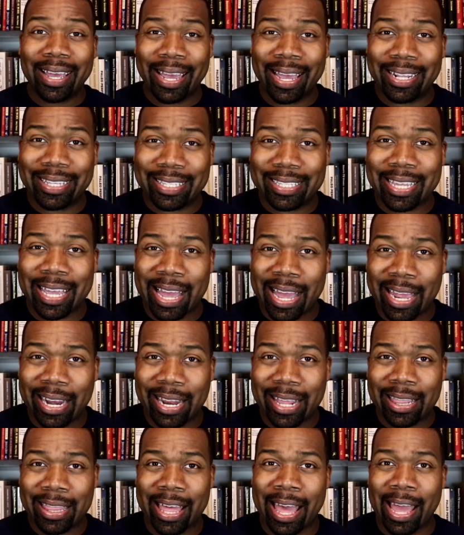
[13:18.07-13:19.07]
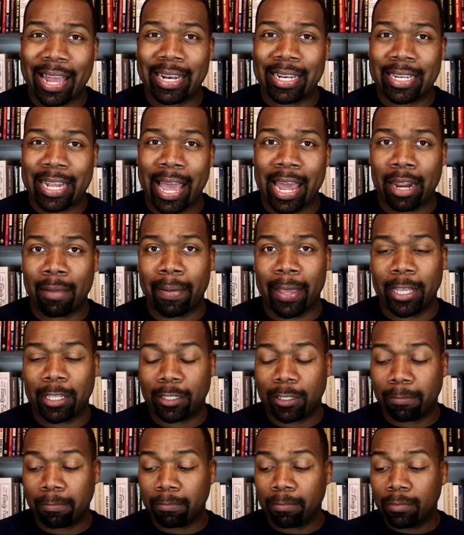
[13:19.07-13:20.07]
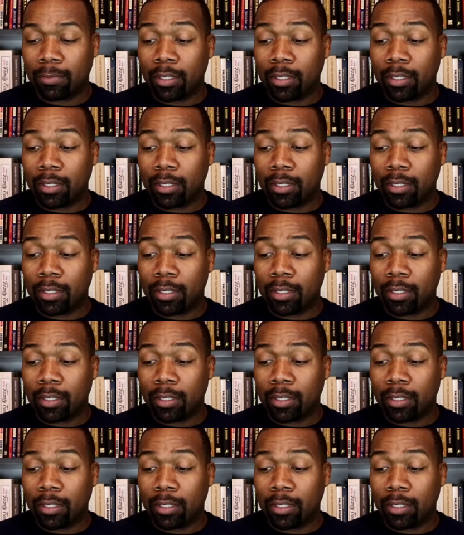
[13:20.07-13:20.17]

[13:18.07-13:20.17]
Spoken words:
inside that database.